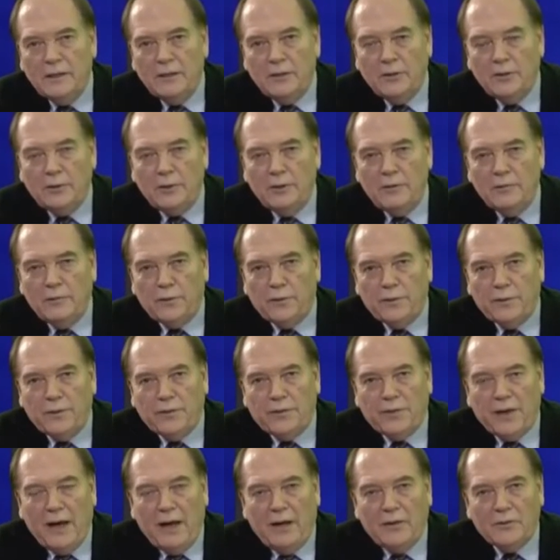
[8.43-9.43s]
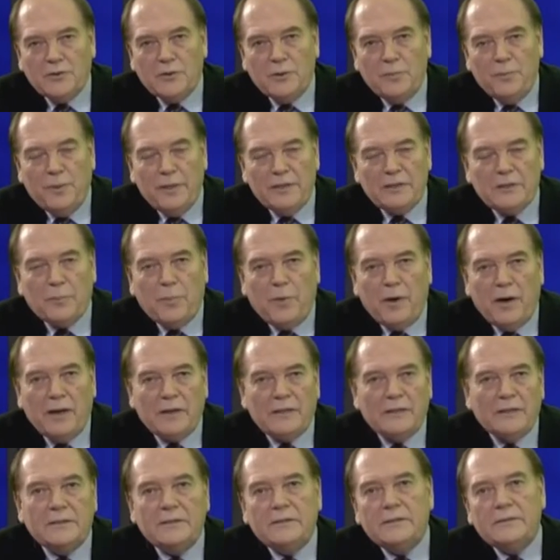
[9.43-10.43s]
looking for the 1,000 best
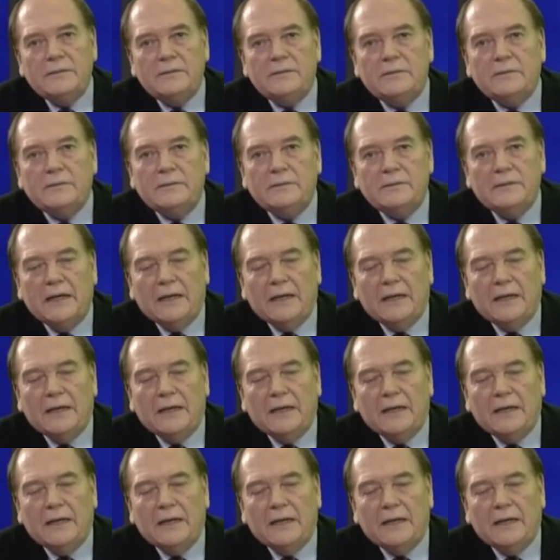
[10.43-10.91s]
practices,